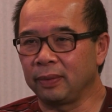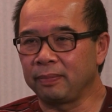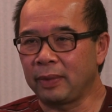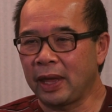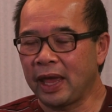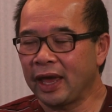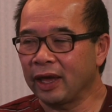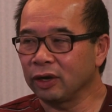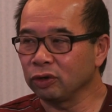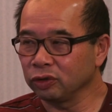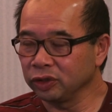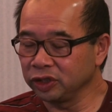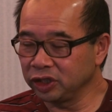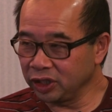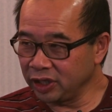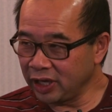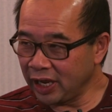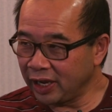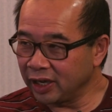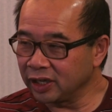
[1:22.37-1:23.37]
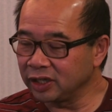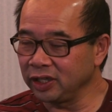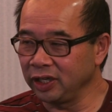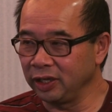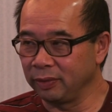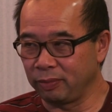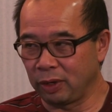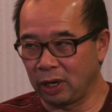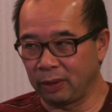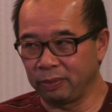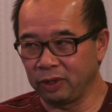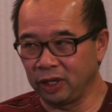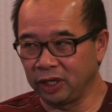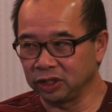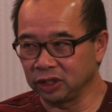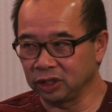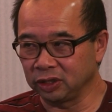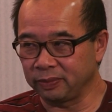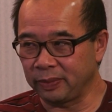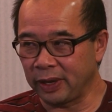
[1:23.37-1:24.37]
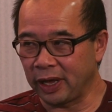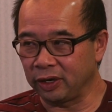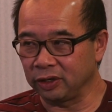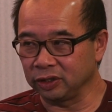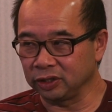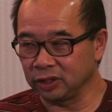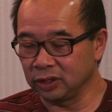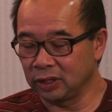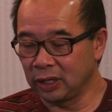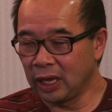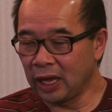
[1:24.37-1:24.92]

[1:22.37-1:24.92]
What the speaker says: heterogeneity in populations matters.